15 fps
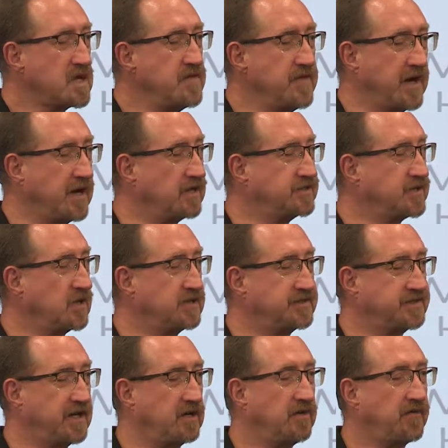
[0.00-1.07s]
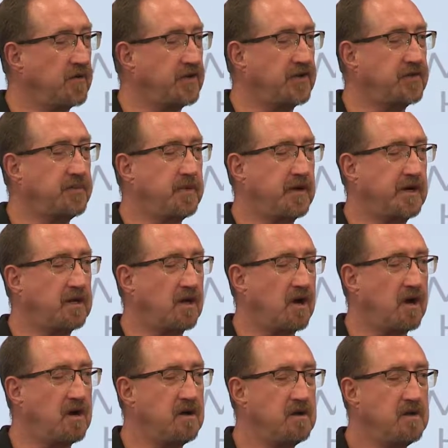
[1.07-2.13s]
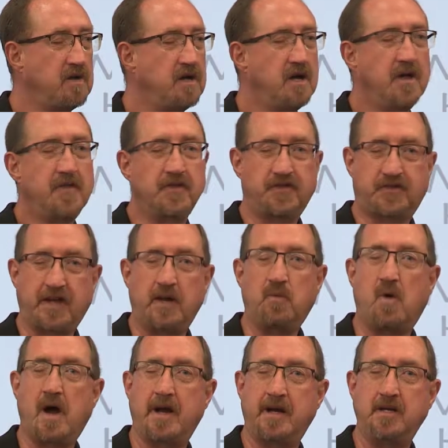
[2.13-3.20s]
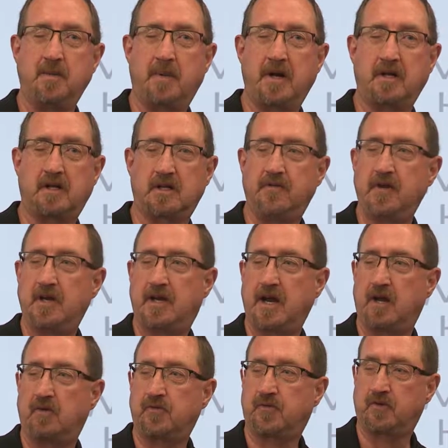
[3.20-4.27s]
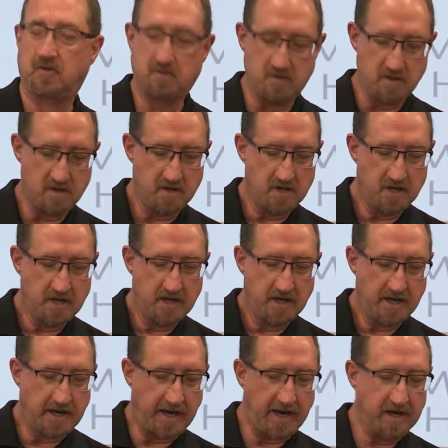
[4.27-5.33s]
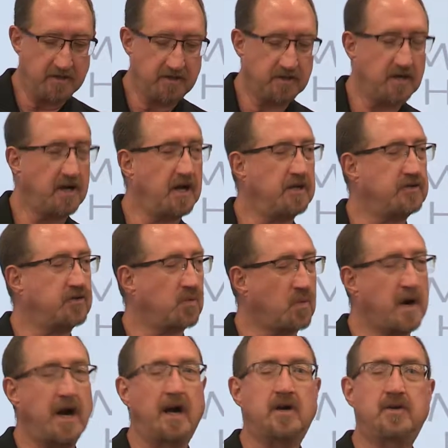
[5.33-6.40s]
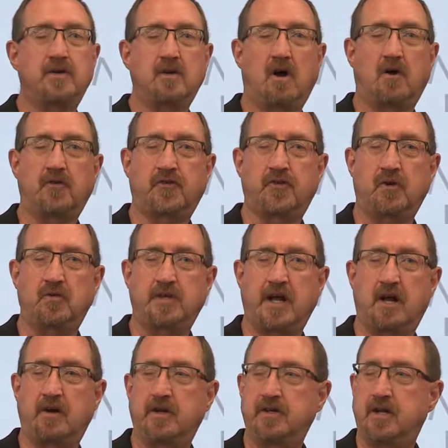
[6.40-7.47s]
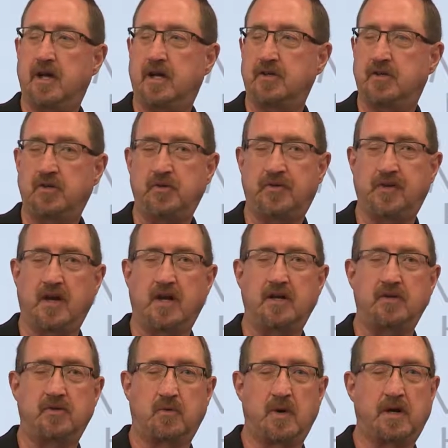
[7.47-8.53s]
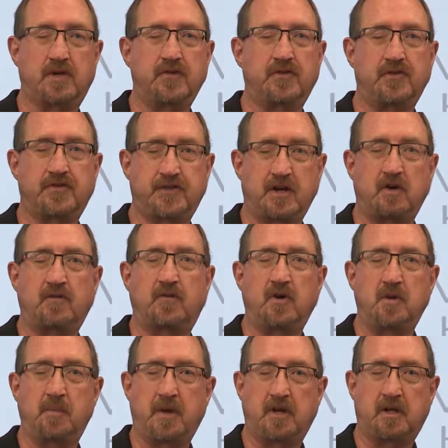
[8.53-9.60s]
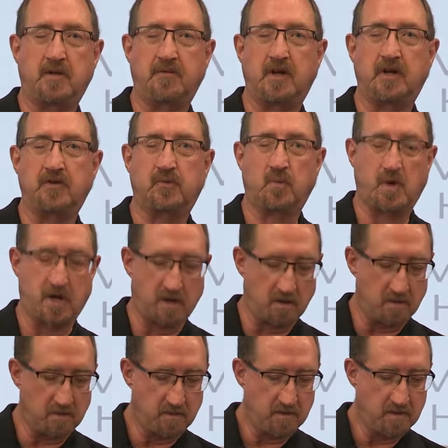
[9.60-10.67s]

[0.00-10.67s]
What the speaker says: the Arizona Center for Disability Law, the Statewide Independent Living Council, and DIRECT, also down in Tucson. DIRECT is a Center for Independent Living as well.